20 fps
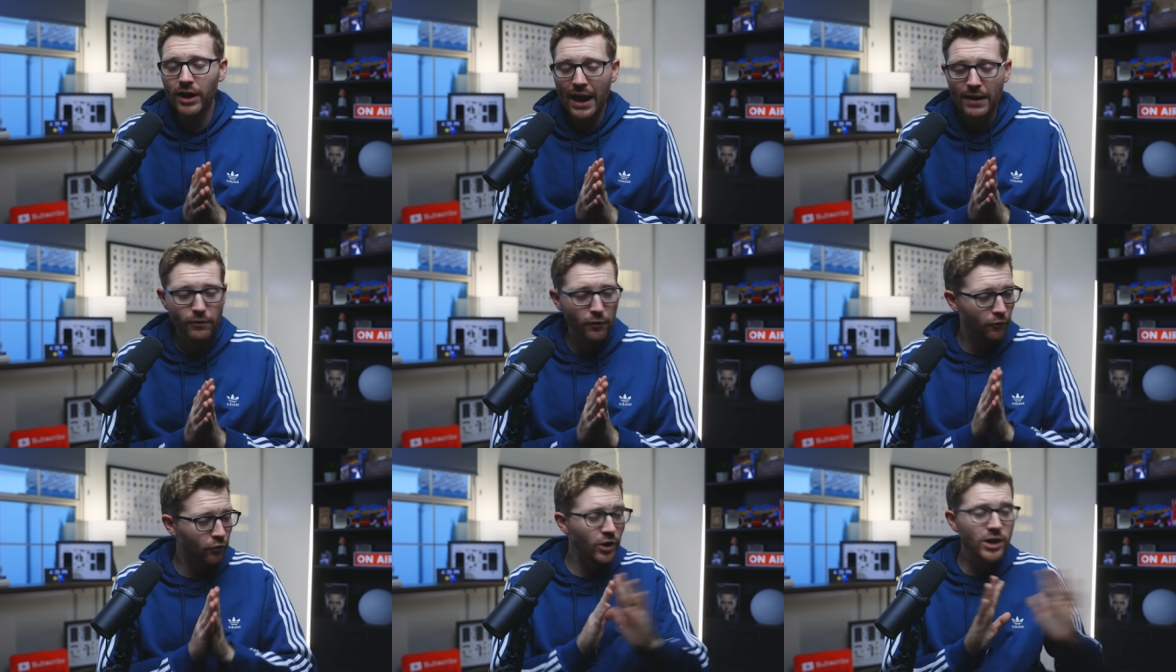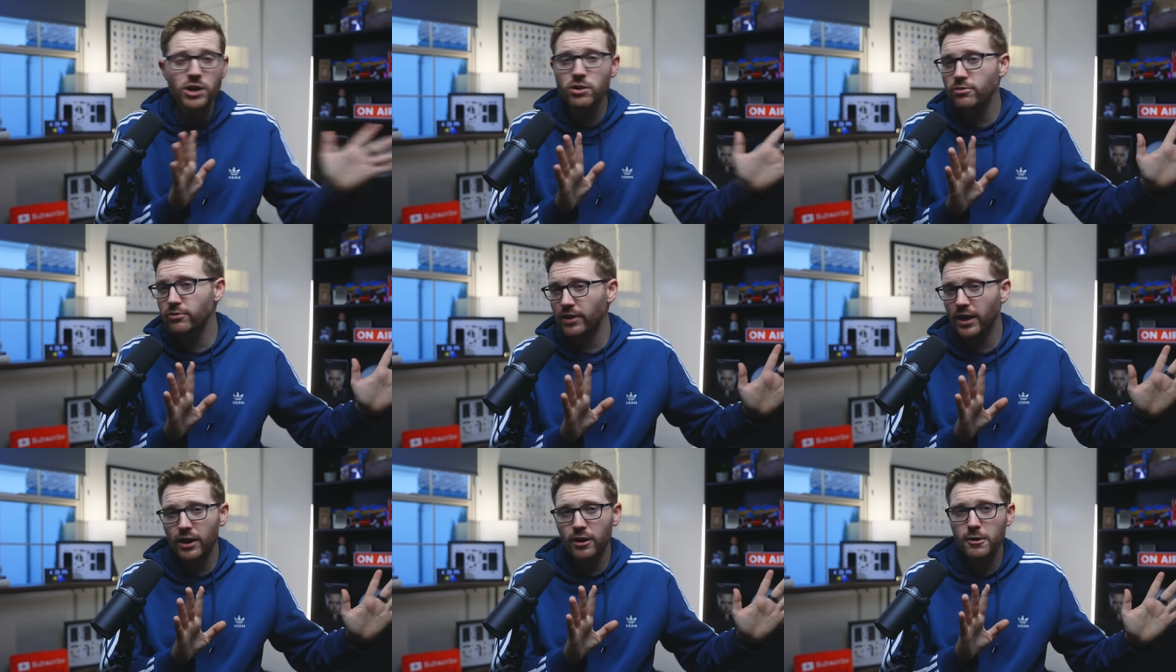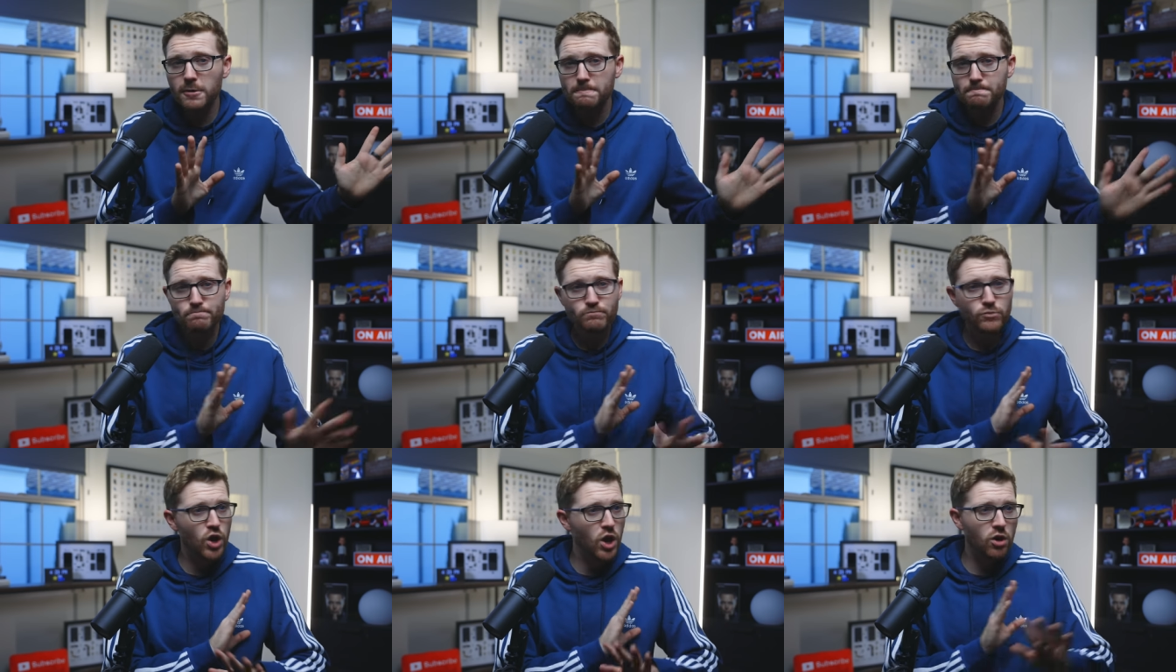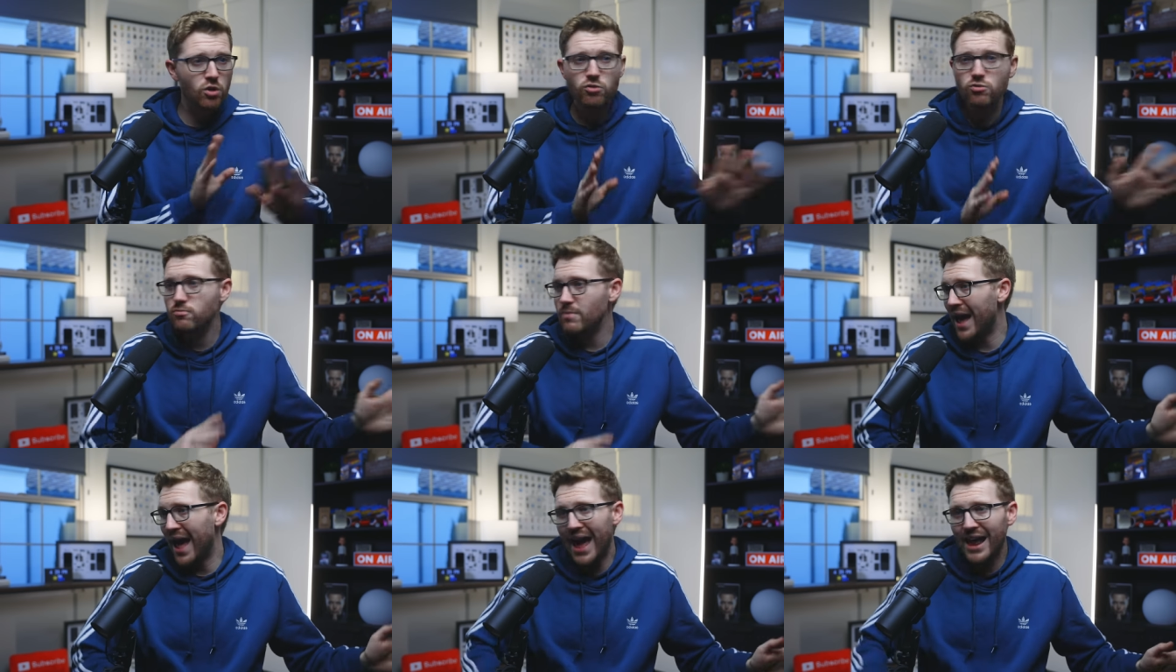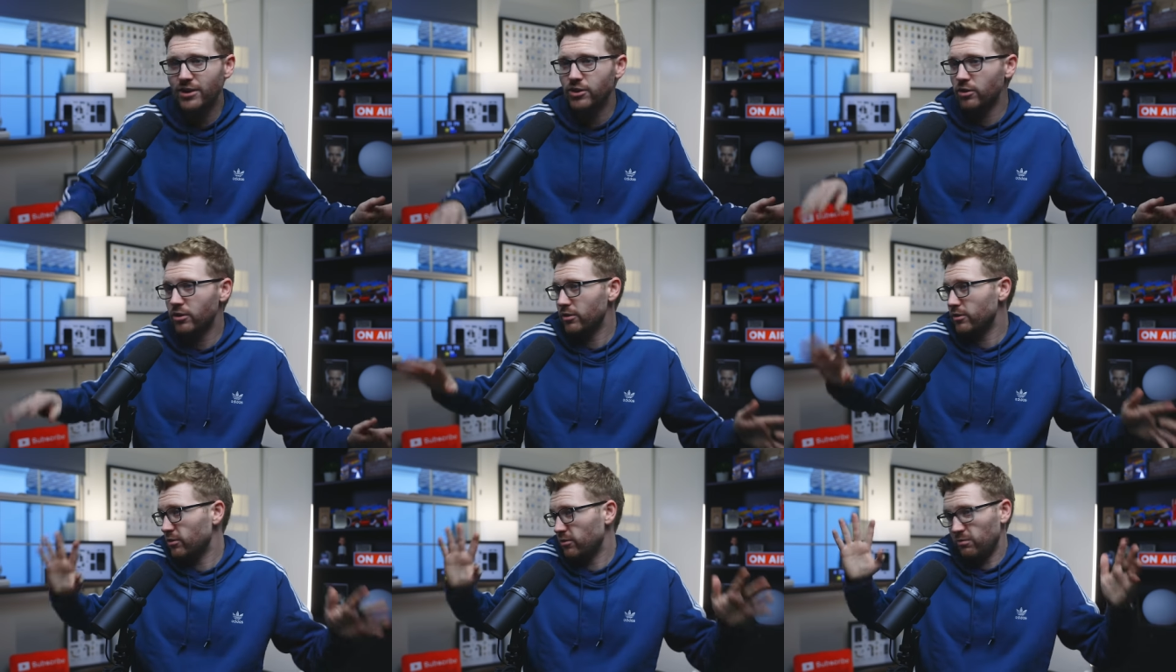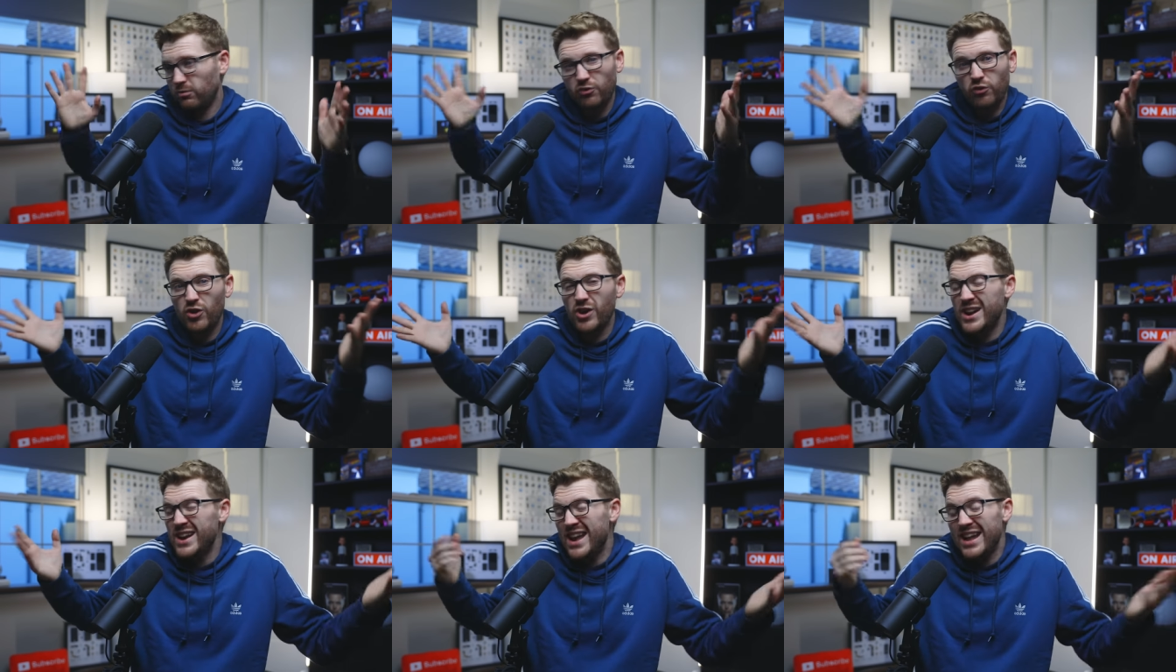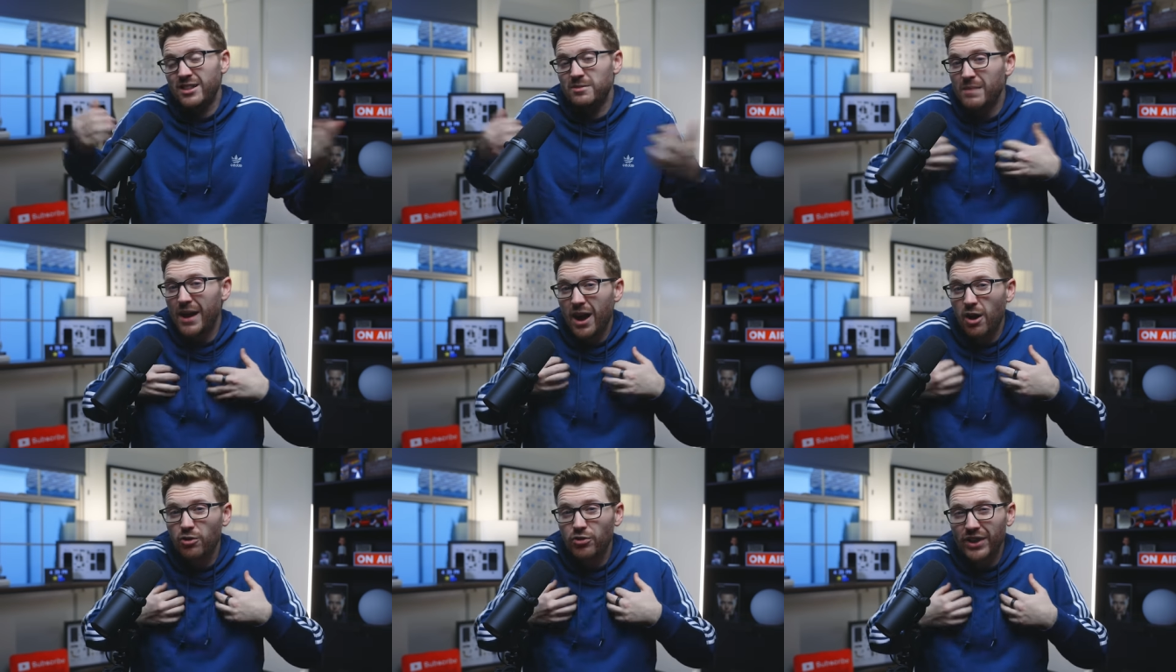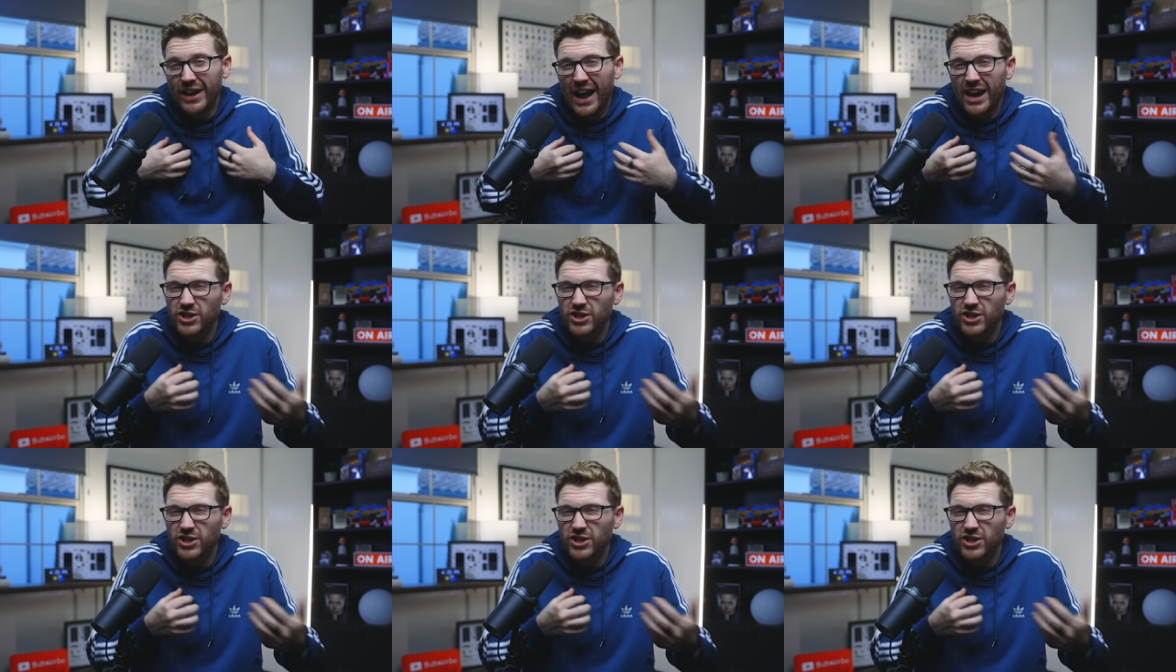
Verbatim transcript: I have a free newsletter, no ad here, it's free, it's my own thing.